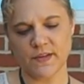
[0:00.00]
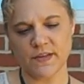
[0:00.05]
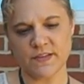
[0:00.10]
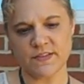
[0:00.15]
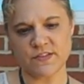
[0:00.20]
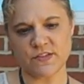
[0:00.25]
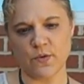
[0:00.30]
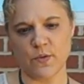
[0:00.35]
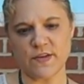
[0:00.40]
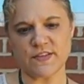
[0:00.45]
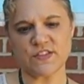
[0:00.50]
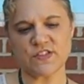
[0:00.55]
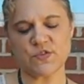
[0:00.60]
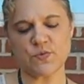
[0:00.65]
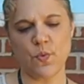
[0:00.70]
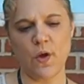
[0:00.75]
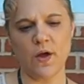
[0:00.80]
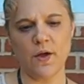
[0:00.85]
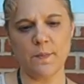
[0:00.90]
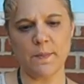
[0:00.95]
So I
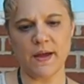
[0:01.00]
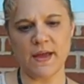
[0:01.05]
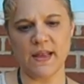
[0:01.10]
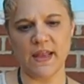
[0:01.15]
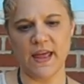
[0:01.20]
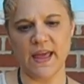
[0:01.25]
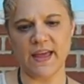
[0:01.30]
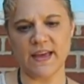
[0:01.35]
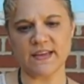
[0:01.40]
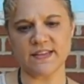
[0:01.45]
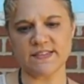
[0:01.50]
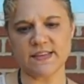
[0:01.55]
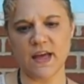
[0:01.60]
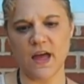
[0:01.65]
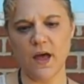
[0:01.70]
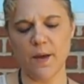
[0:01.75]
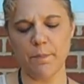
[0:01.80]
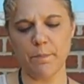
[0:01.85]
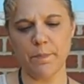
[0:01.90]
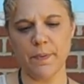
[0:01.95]
swung my legs
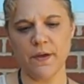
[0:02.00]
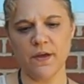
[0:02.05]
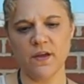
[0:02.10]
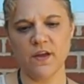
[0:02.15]
up